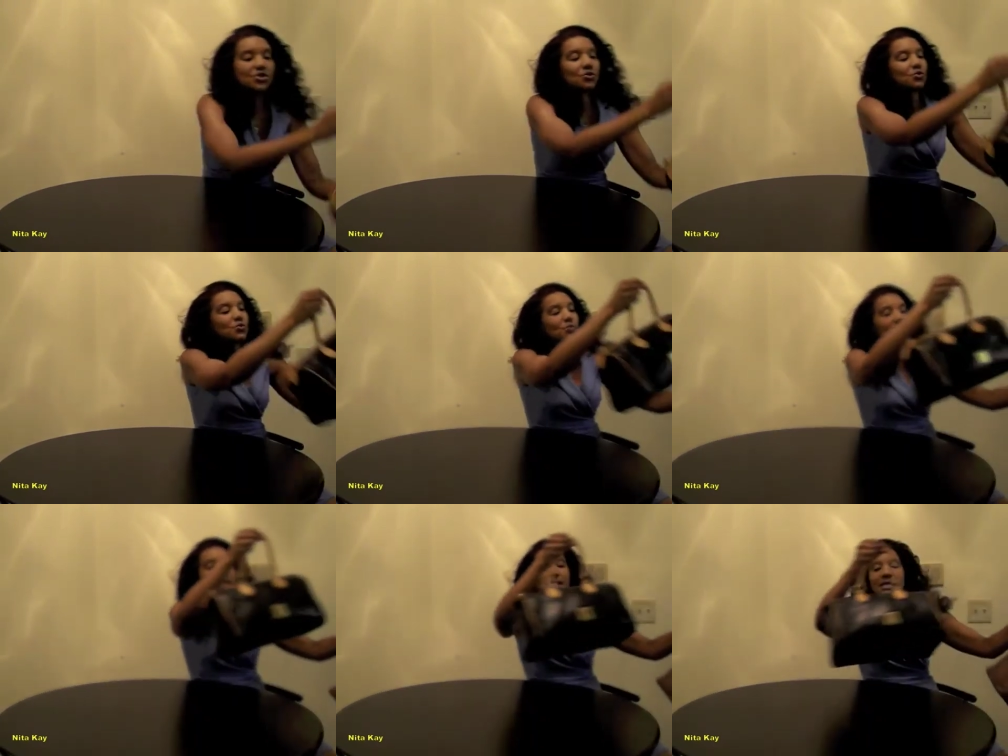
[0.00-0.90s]
2
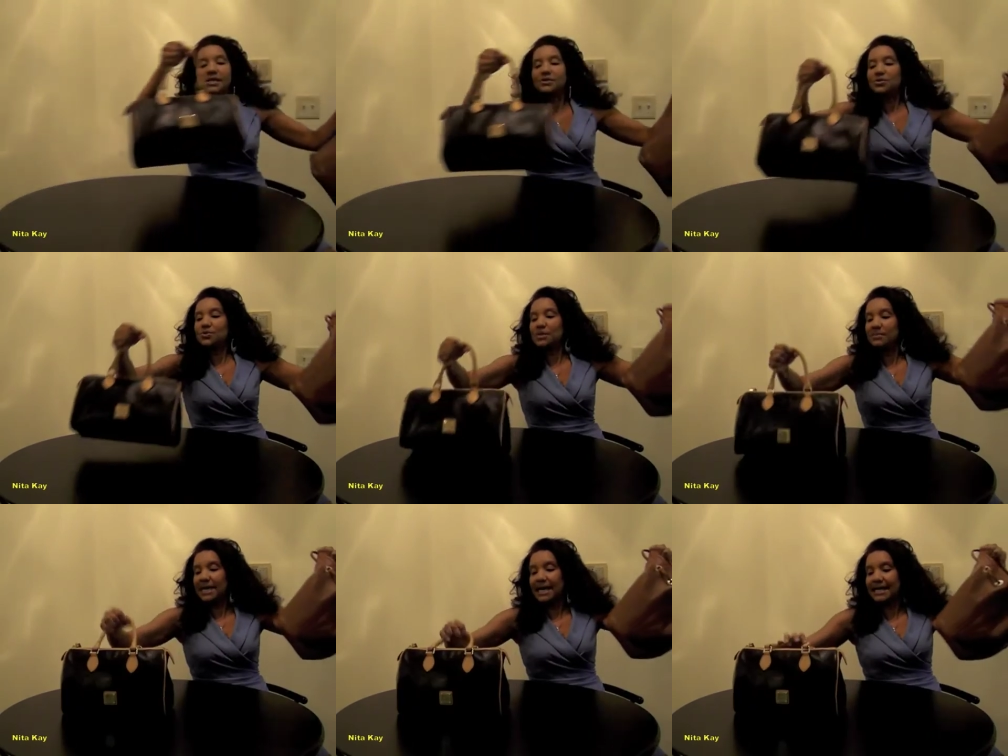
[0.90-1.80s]
Dooney
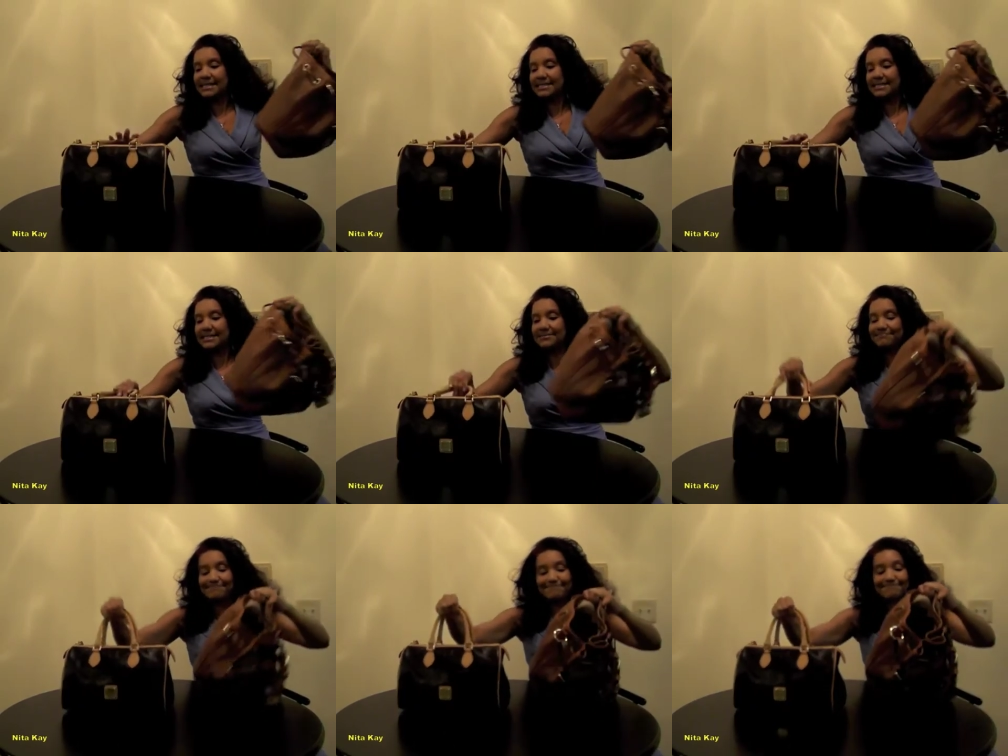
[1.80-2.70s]
bags.
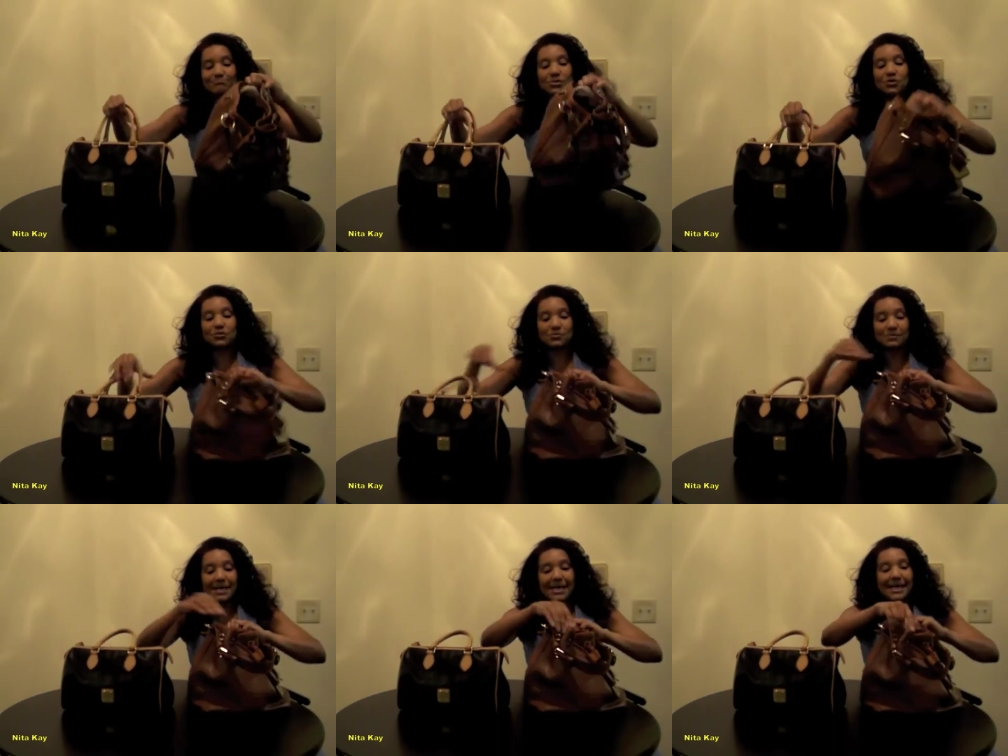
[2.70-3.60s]
Boom
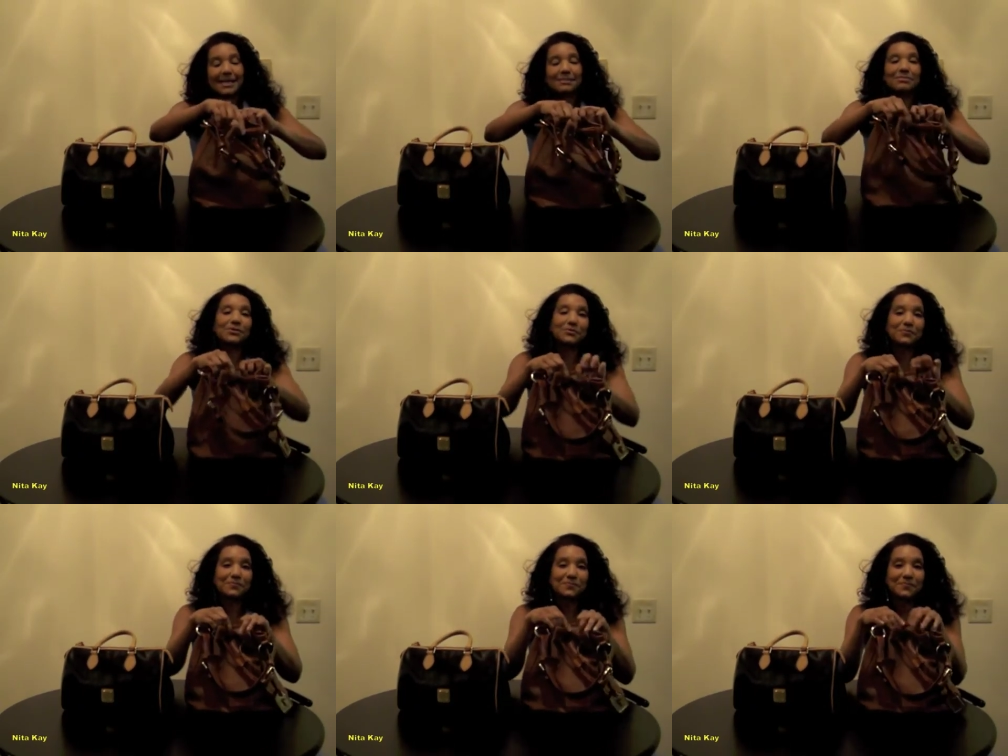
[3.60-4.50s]
and
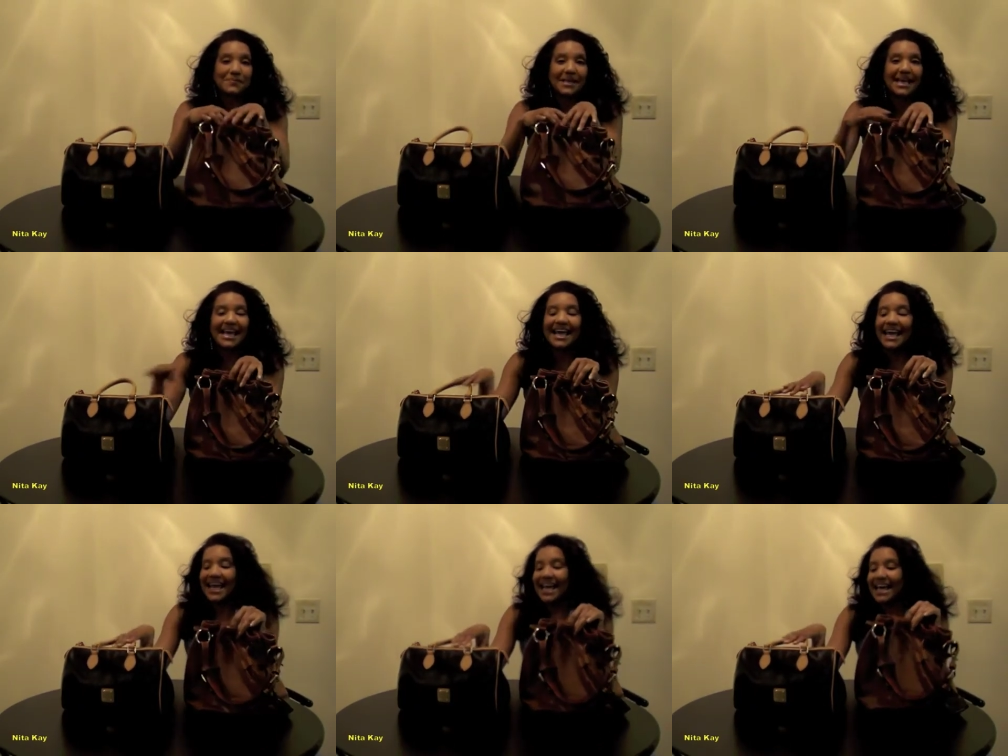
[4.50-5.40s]
boom.
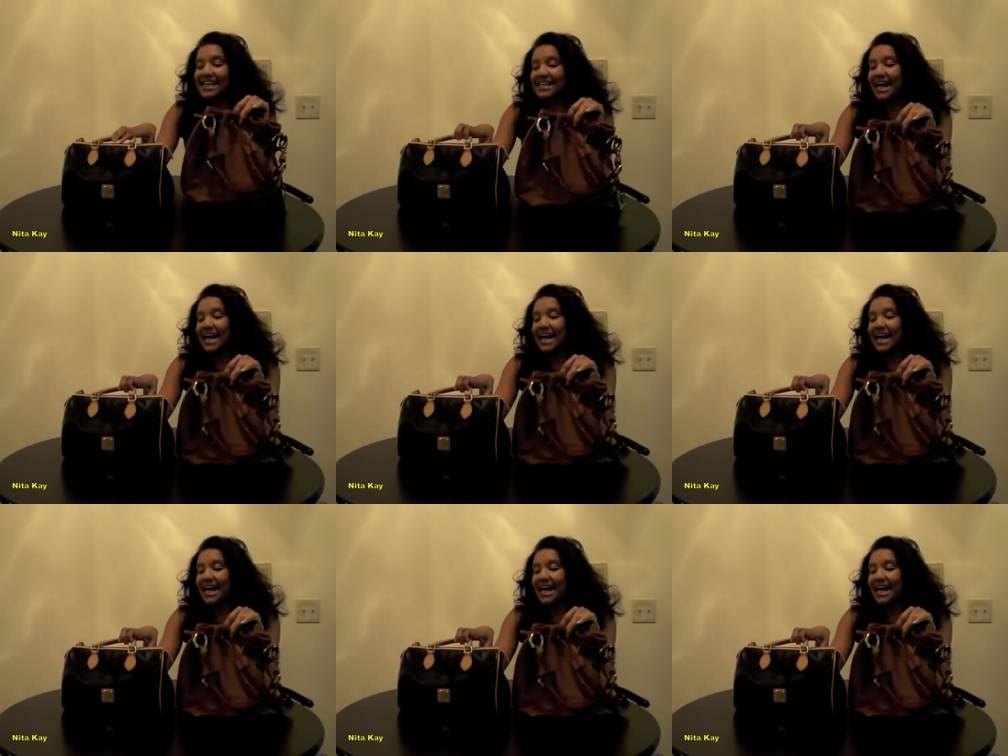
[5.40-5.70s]
And